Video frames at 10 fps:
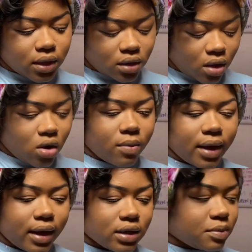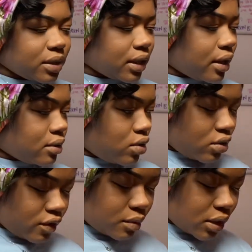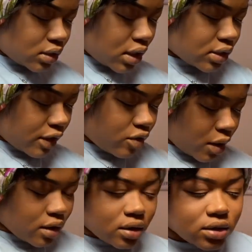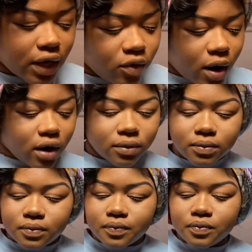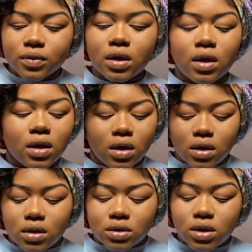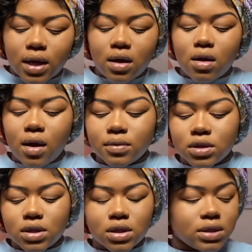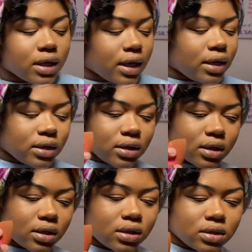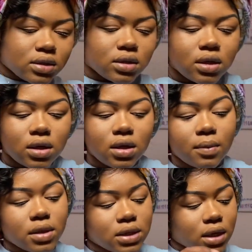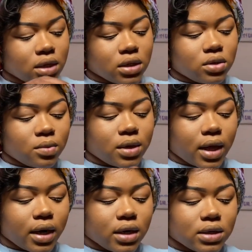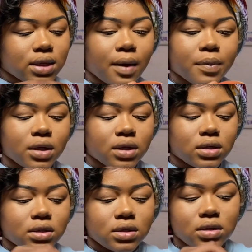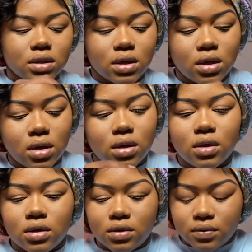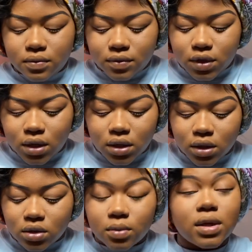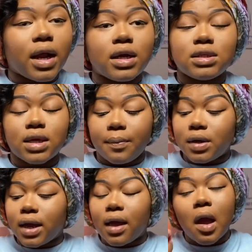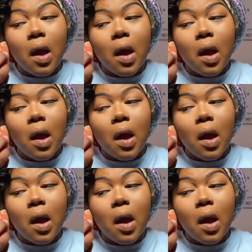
Oh my god, it's spilling out all over the place. It's everywhere. It's everywhere. So now I'm just gonna take this and I'm gonna take a little bit out of the top of this and a little bit out of the top of that.